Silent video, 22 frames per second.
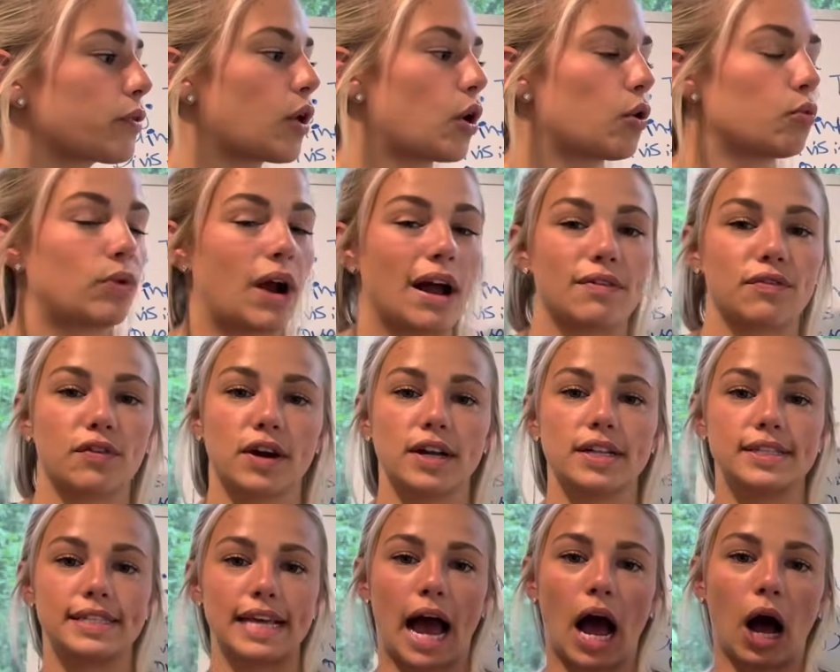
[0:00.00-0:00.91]

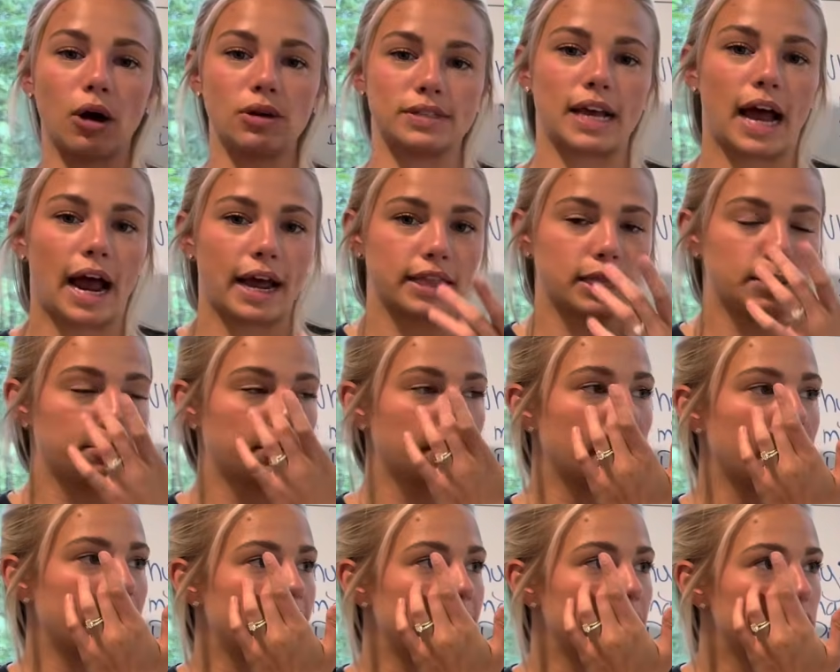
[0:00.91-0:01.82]
reference outside the
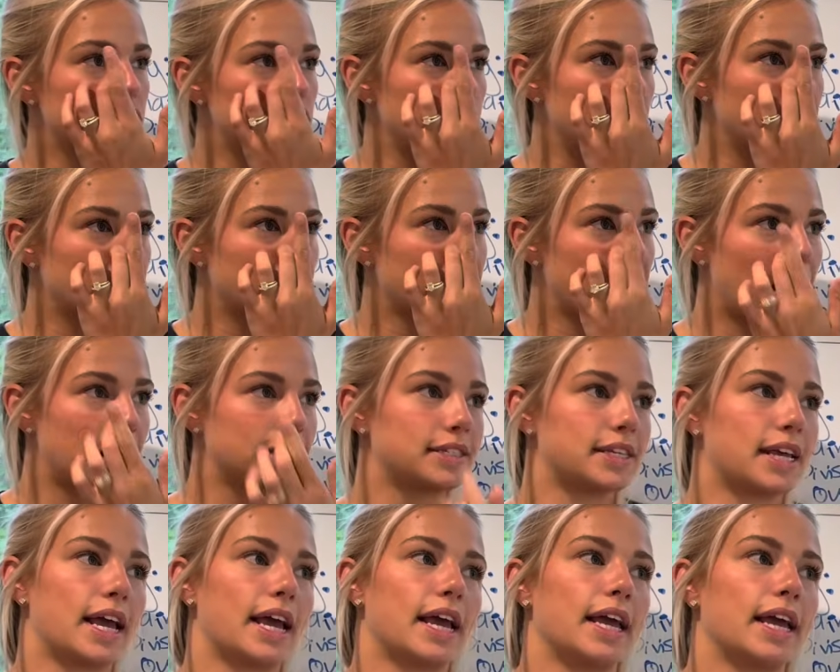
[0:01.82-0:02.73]
plane. So whether that's
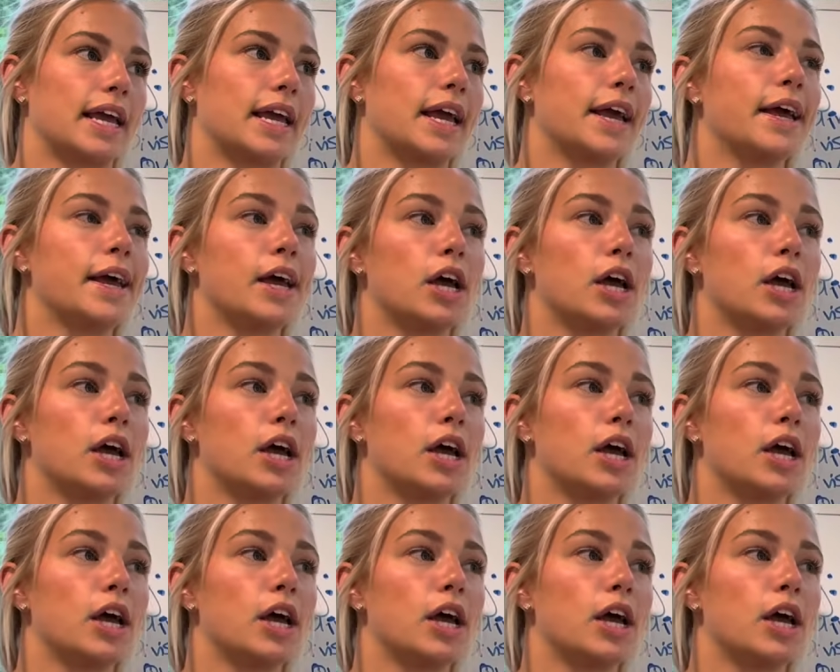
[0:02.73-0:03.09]
a,